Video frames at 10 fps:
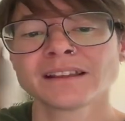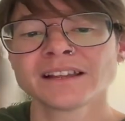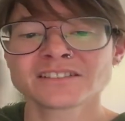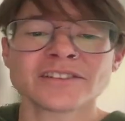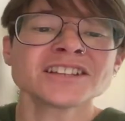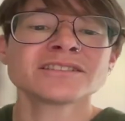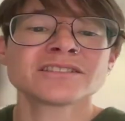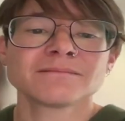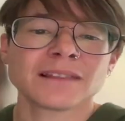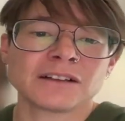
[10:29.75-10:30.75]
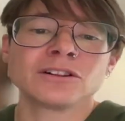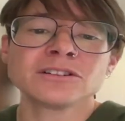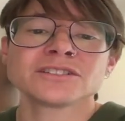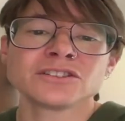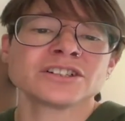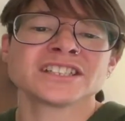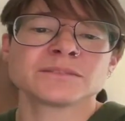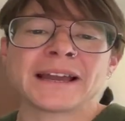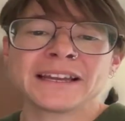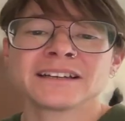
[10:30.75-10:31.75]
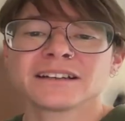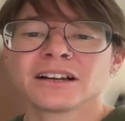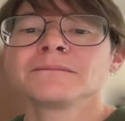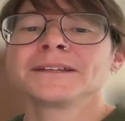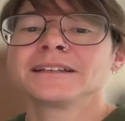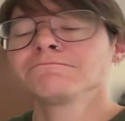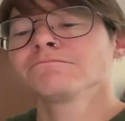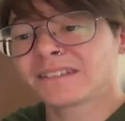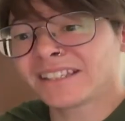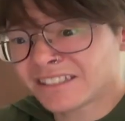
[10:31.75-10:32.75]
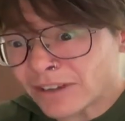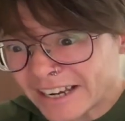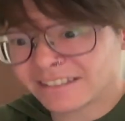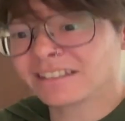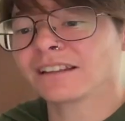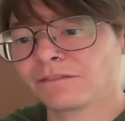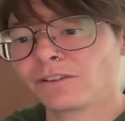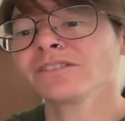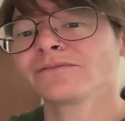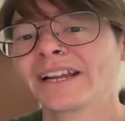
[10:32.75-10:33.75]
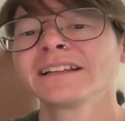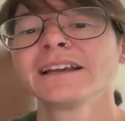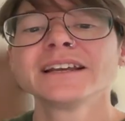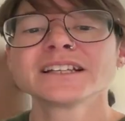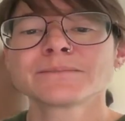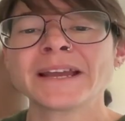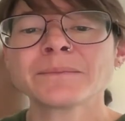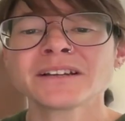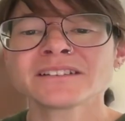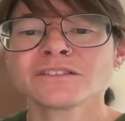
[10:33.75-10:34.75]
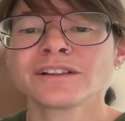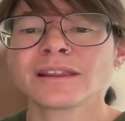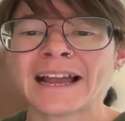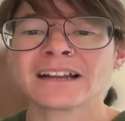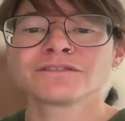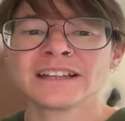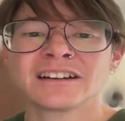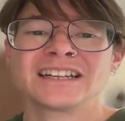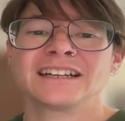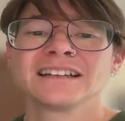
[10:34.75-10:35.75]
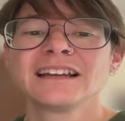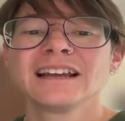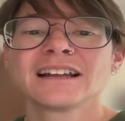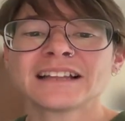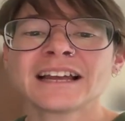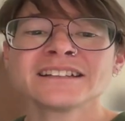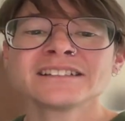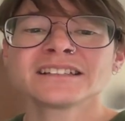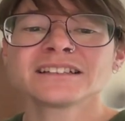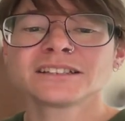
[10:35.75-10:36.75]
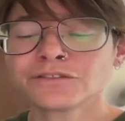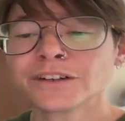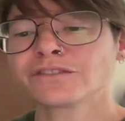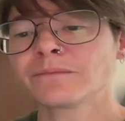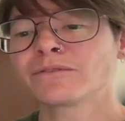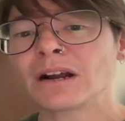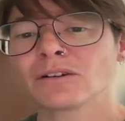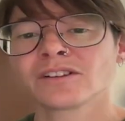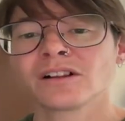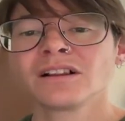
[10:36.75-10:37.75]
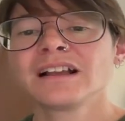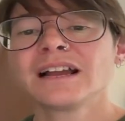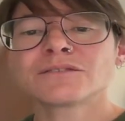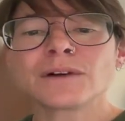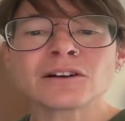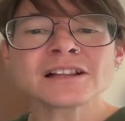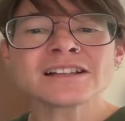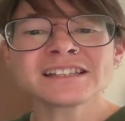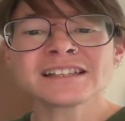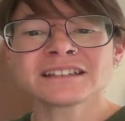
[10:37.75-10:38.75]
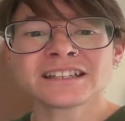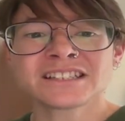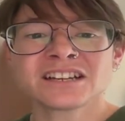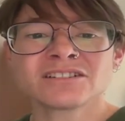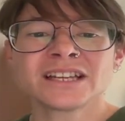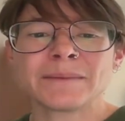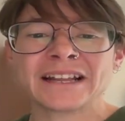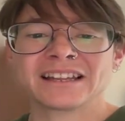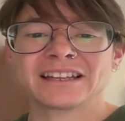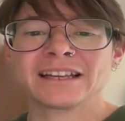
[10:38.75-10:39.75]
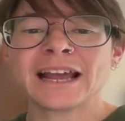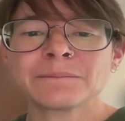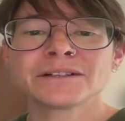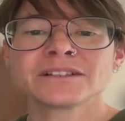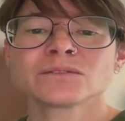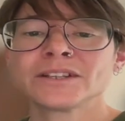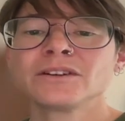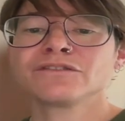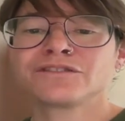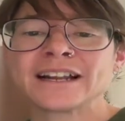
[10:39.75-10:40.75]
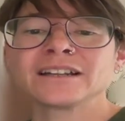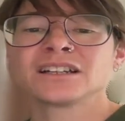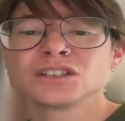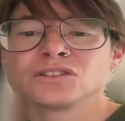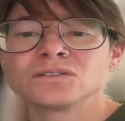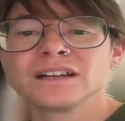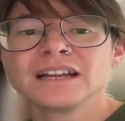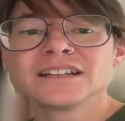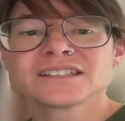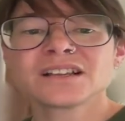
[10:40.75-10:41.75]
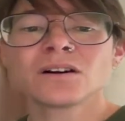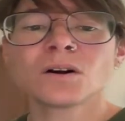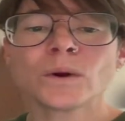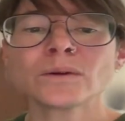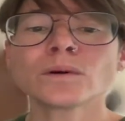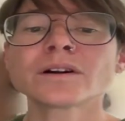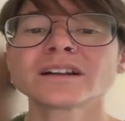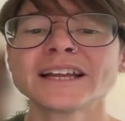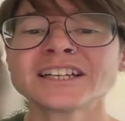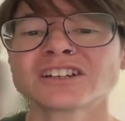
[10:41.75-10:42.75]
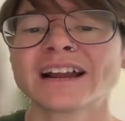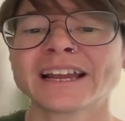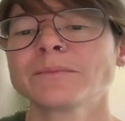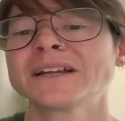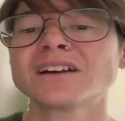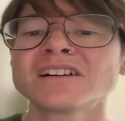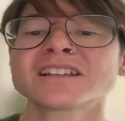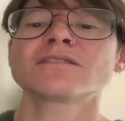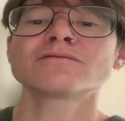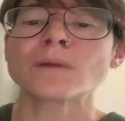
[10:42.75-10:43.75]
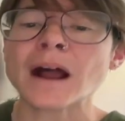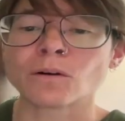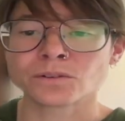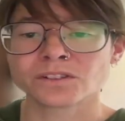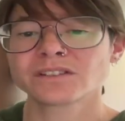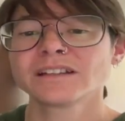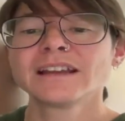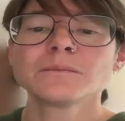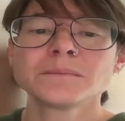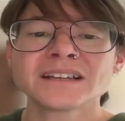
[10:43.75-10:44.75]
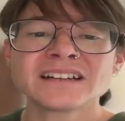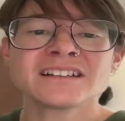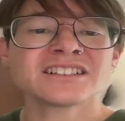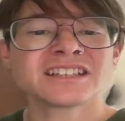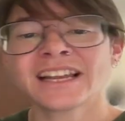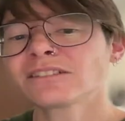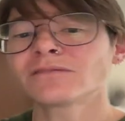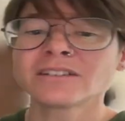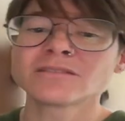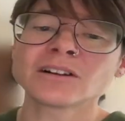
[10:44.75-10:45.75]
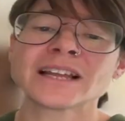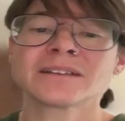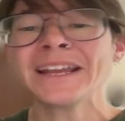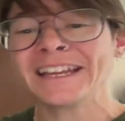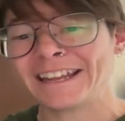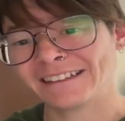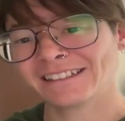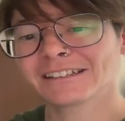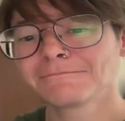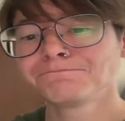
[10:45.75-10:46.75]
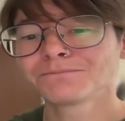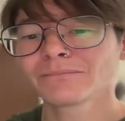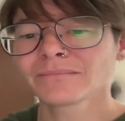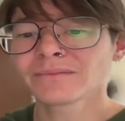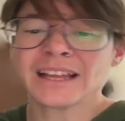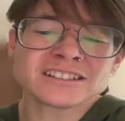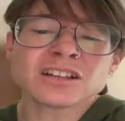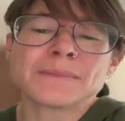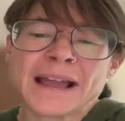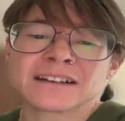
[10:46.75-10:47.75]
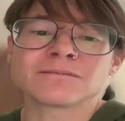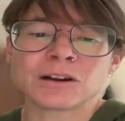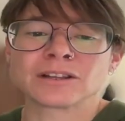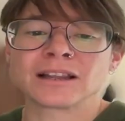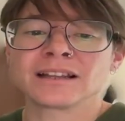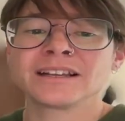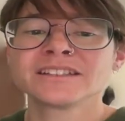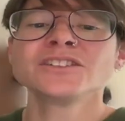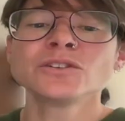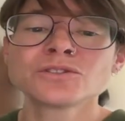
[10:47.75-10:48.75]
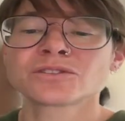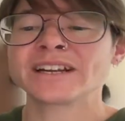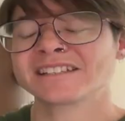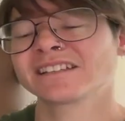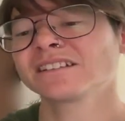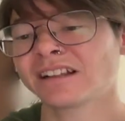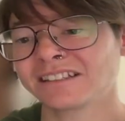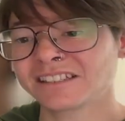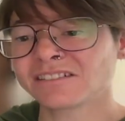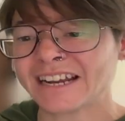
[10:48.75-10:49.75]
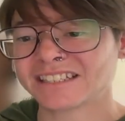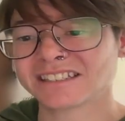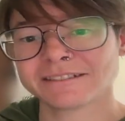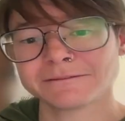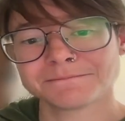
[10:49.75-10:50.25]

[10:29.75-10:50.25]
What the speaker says: Stress levels usually spike, distress levels, right? Spike because of a lack of clarity. That is different from arousal. Arousal isn't necessarily a bad thing. It happens when you have fun too. So when we're on a nature hike, my dogs are aroused because they get to run around like maniacs. That's not bad arousal. It's eustress, not distress.